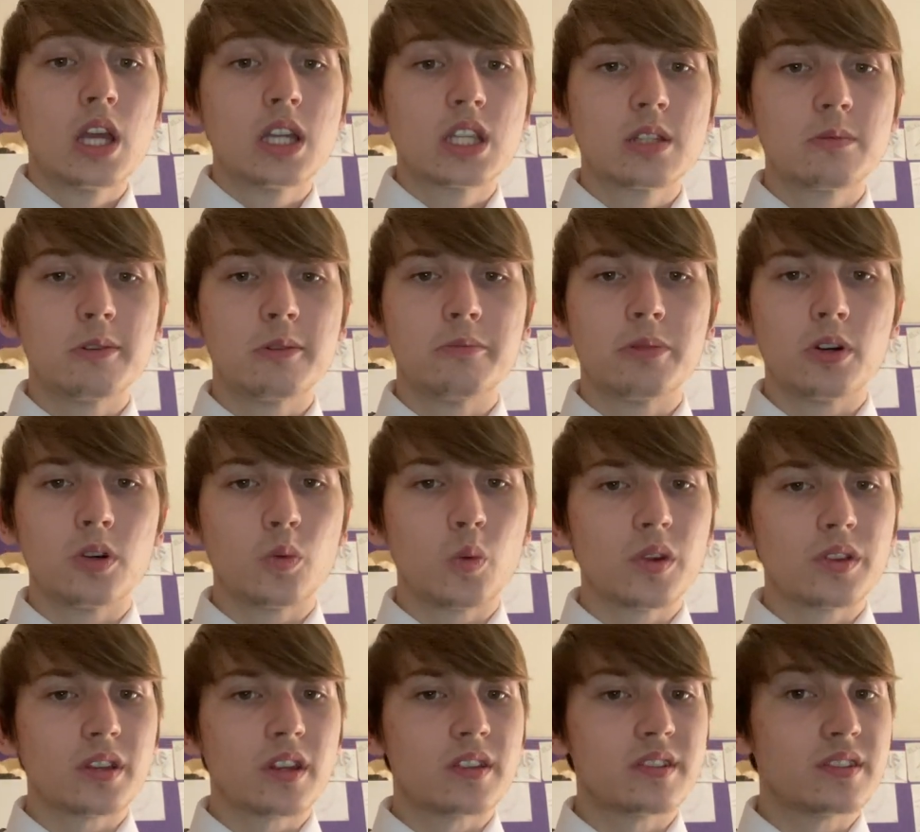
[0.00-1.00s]
to be built
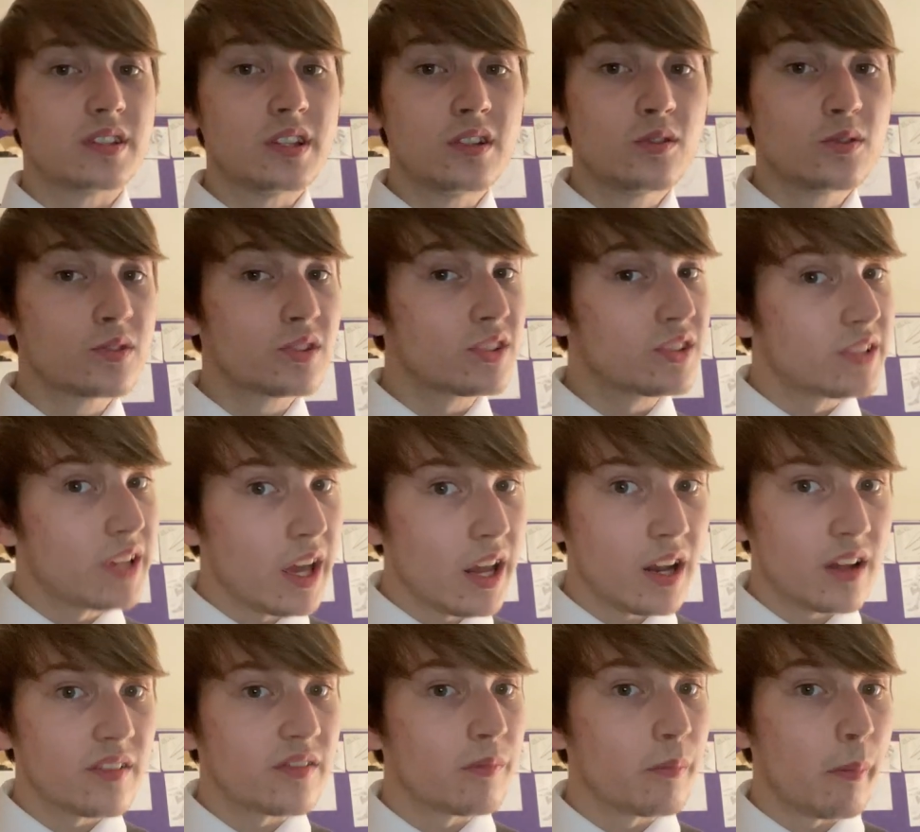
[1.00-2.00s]
with a single set
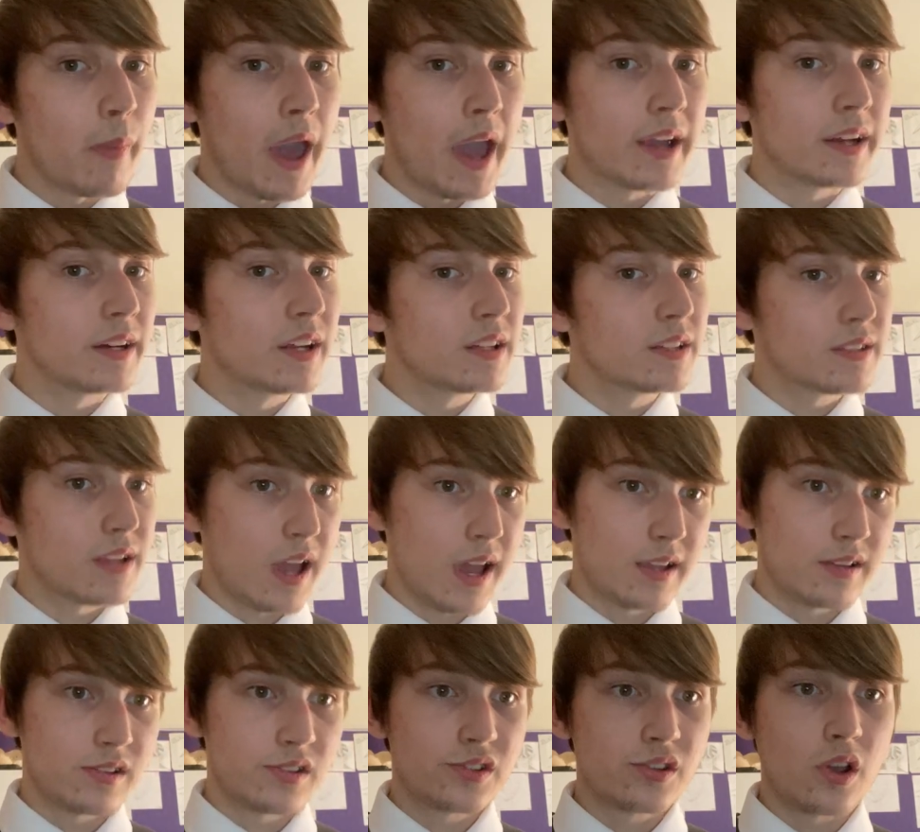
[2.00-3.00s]
of magnets
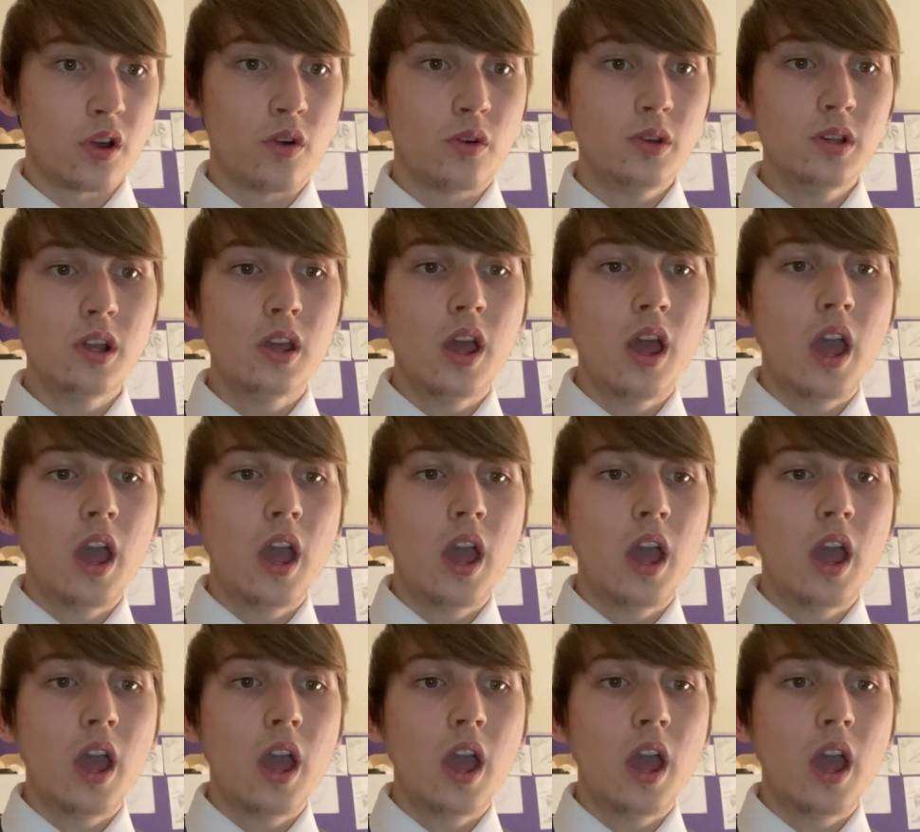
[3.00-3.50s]
as shown.